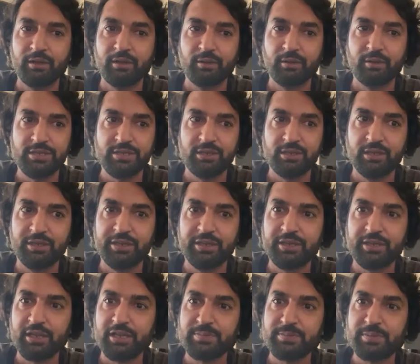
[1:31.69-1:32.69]
It was a
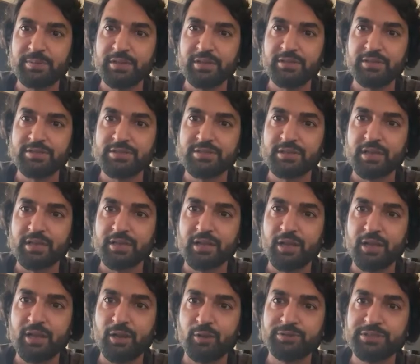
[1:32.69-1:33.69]
learning experience, like
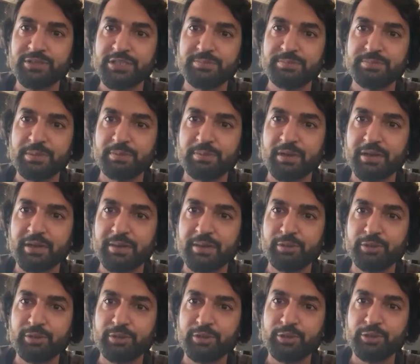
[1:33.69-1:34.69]
how these people are
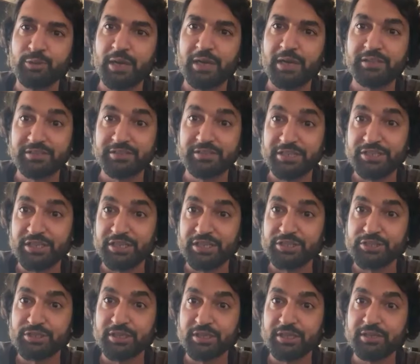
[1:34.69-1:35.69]
able to do at this
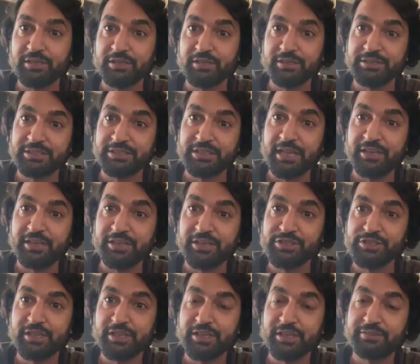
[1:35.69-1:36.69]
age, and the
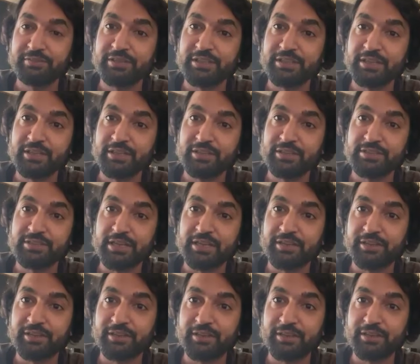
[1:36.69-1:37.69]
energy and everything is
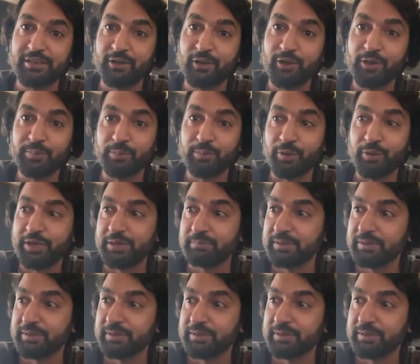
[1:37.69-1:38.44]
like on point.